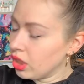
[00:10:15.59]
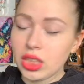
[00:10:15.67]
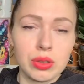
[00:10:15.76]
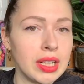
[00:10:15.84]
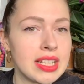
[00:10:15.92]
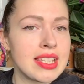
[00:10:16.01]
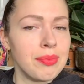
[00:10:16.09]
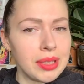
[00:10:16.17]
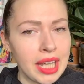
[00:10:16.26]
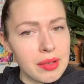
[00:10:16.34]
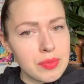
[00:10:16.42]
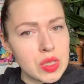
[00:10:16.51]
you know what,
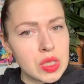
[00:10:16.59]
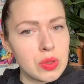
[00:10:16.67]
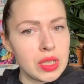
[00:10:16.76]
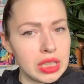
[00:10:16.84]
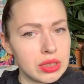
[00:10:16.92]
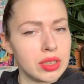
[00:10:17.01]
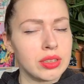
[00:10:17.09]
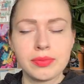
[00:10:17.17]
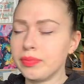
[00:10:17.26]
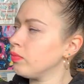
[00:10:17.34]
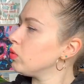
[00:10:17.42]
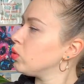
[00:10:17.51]
sometimes you need
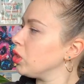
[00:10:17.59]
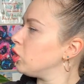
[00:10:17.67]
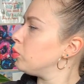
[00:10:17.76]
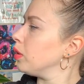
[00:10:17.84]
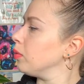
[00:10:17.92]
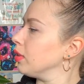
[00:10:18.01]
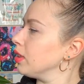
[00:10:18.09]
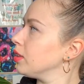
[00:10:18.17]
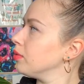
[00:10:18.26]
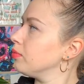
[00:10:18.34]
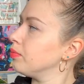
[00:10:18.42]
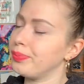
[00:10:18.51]
to experiment,